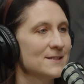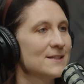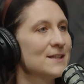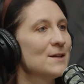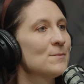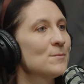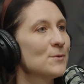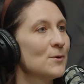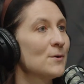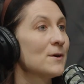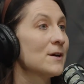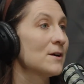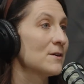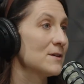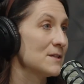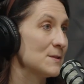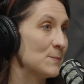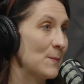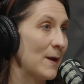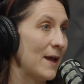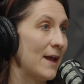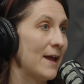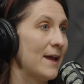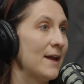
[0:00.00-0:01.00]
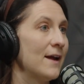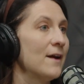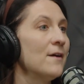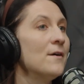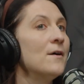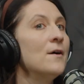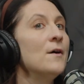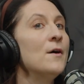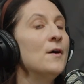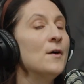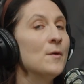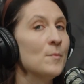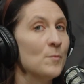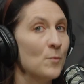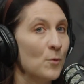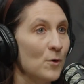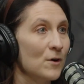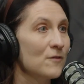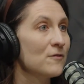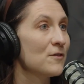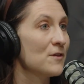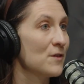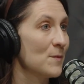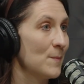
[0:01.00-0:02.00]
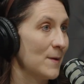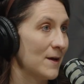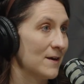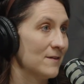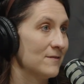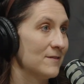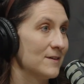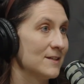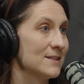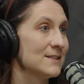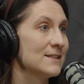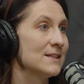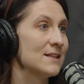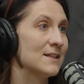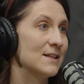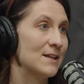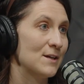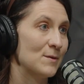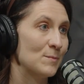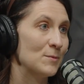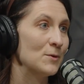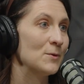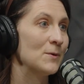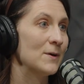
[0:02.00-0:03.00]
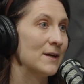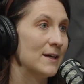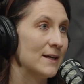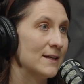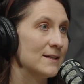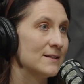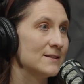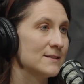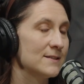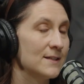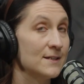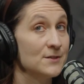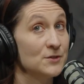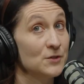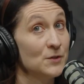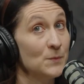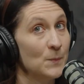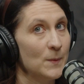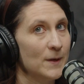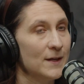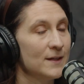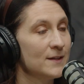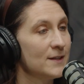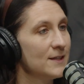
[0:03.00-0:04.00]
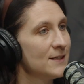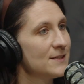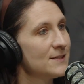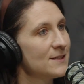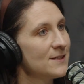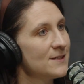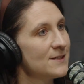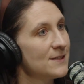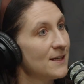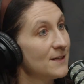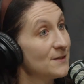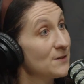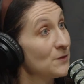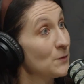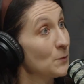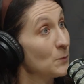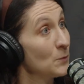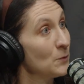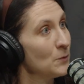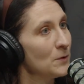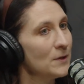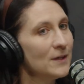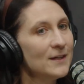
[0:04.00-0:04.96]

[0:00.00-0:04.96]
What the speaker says: the employer is paying more for the benefits than the employee is. They should be, at least, because that's the rule.